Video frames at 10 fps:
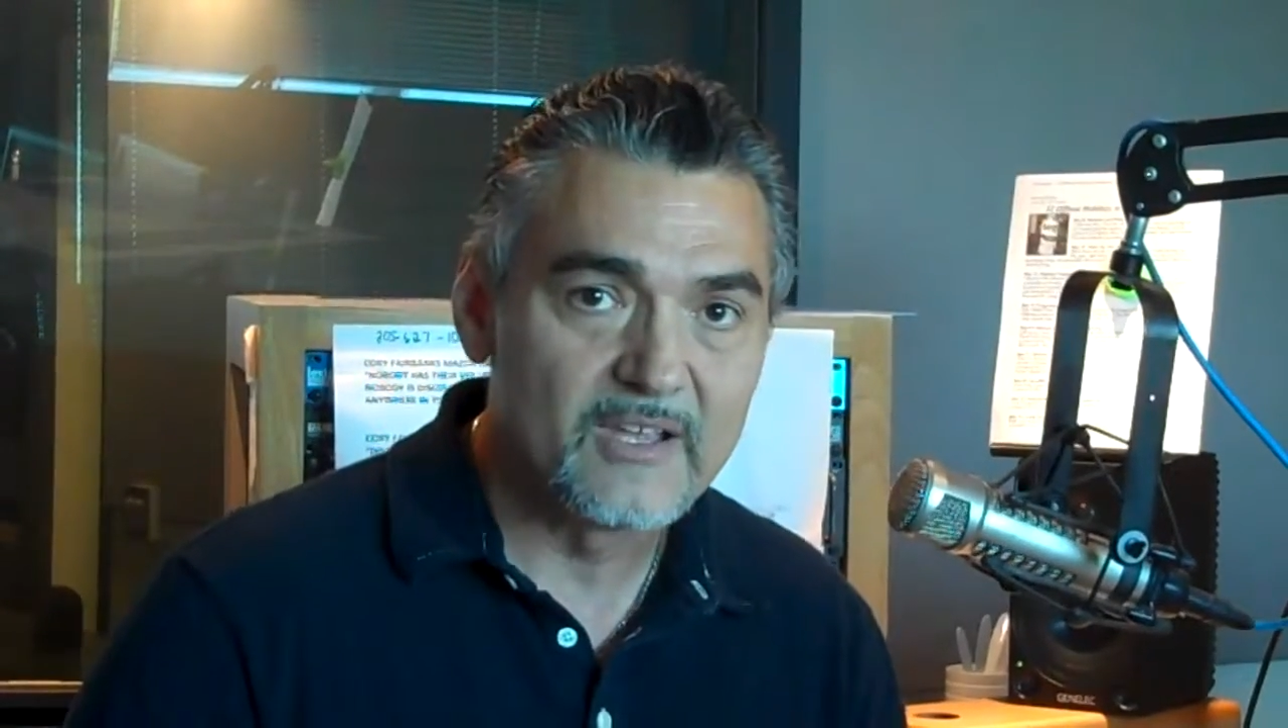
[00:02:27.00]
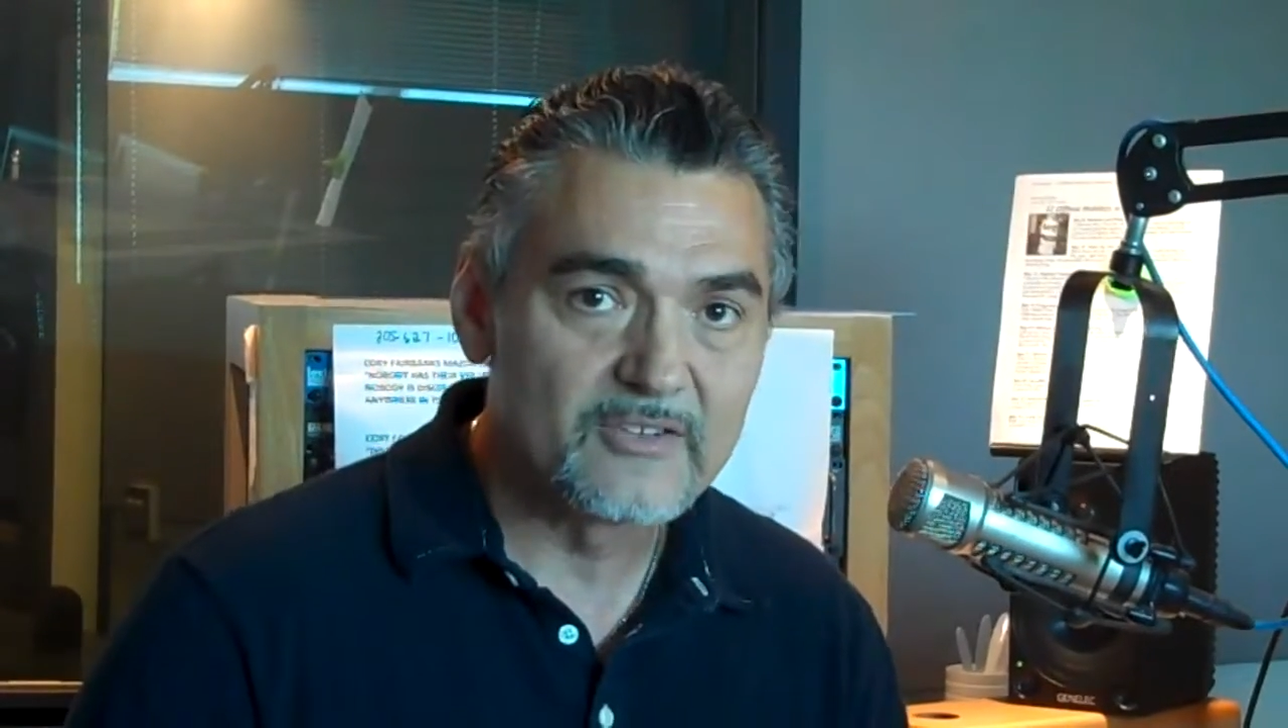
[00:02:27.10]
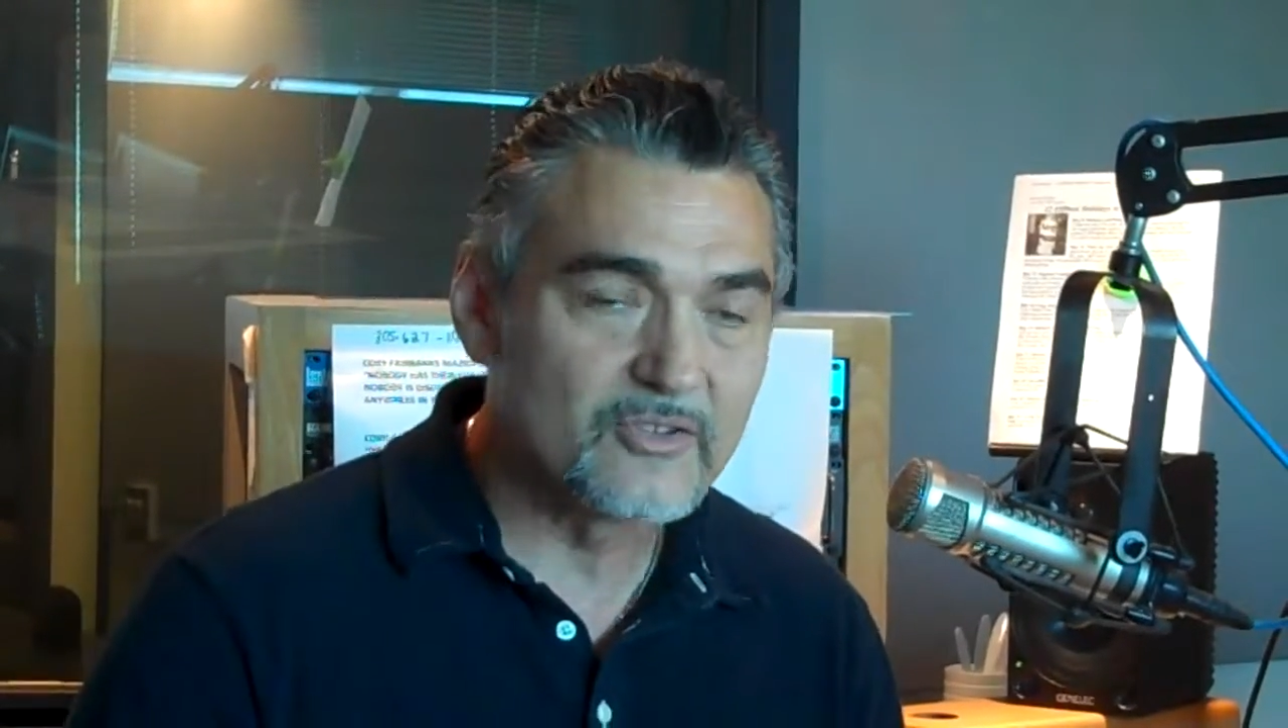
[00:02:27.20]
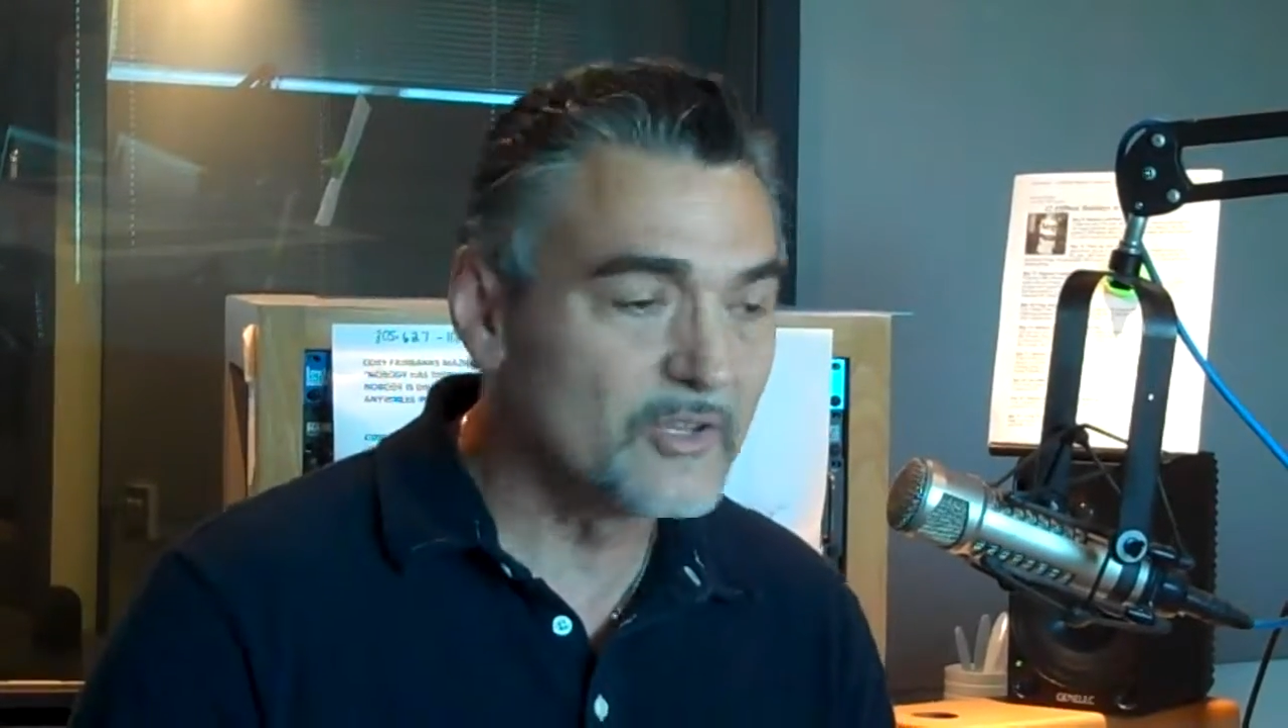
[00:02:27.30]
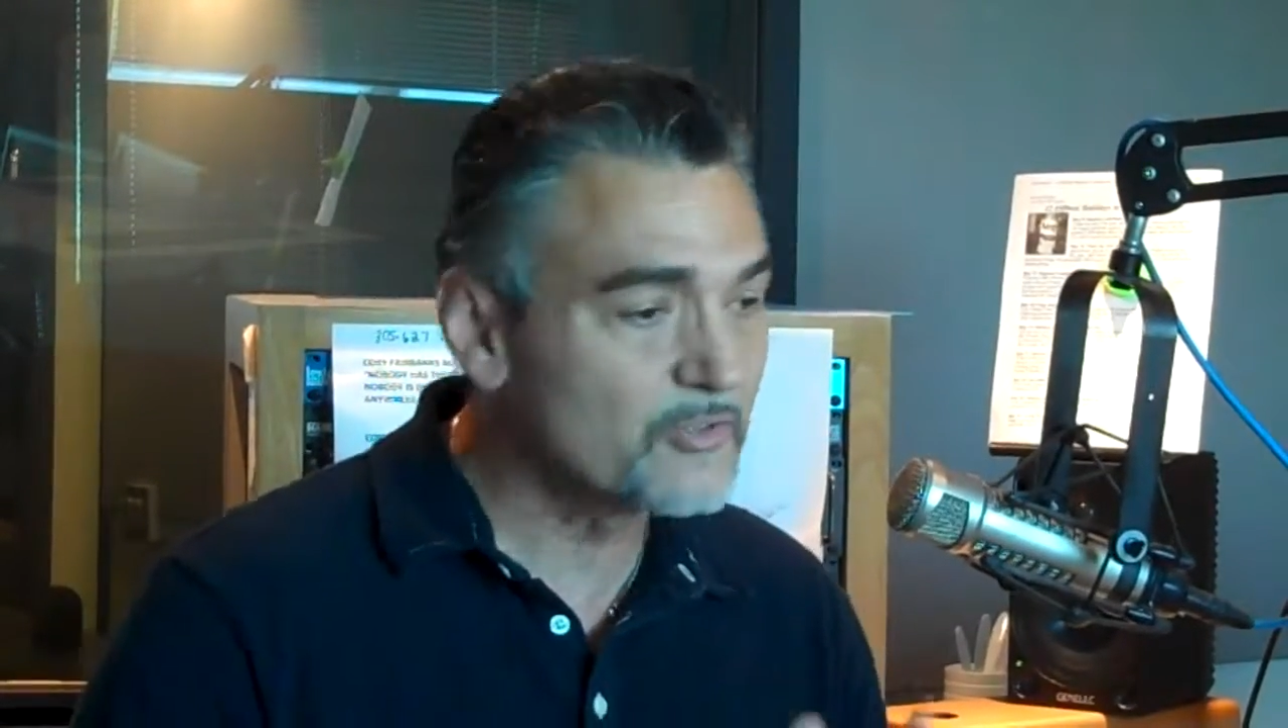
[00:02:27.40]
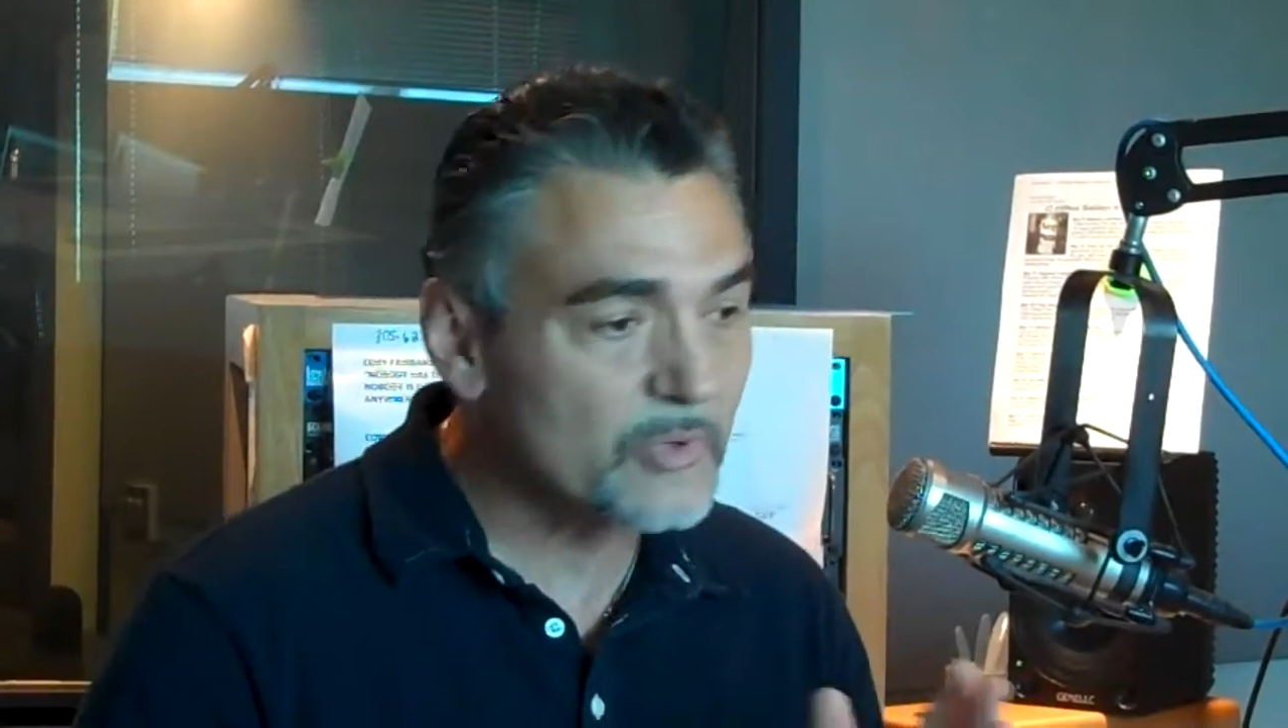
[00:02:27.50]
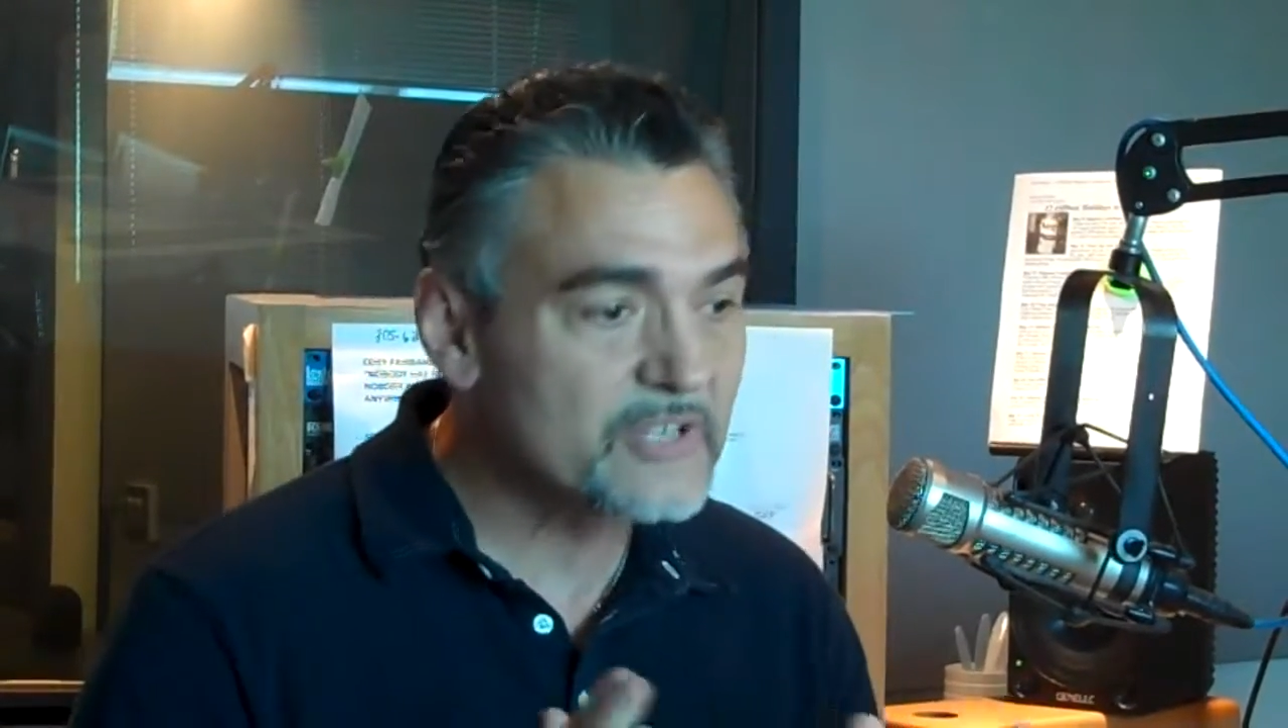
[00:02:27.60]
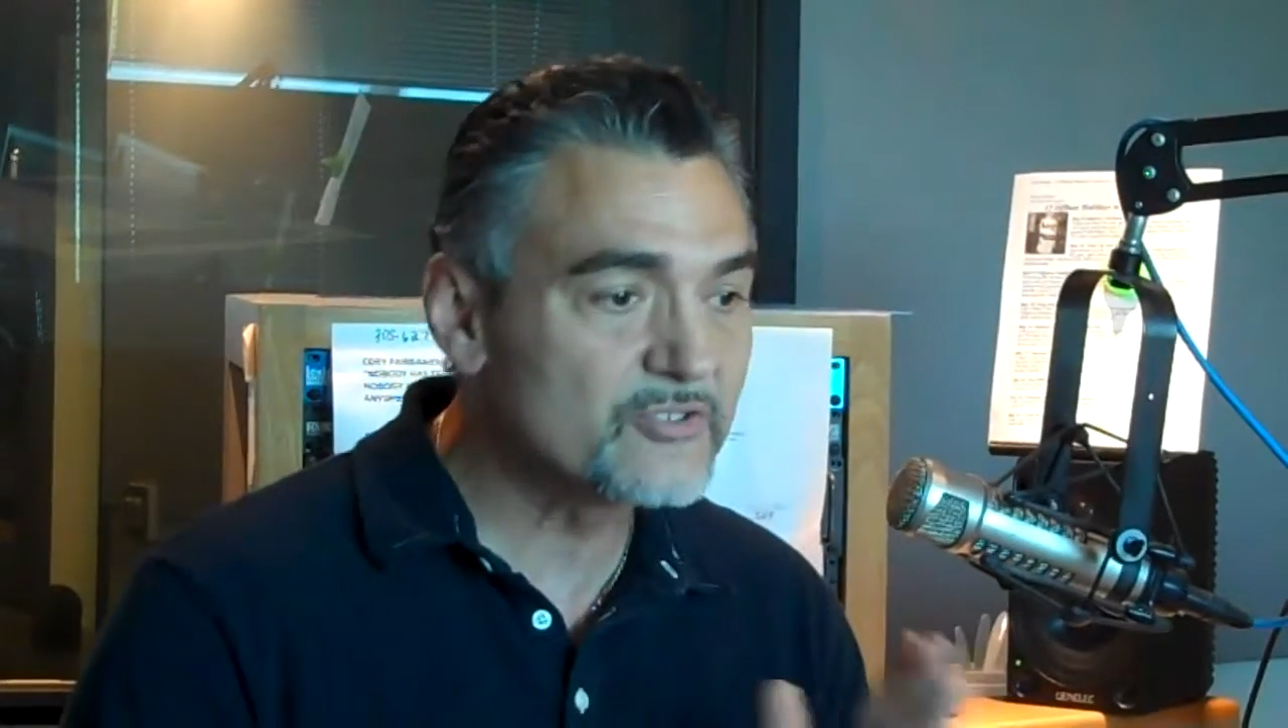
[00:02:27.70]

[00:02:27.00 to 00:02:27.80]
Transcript: So the three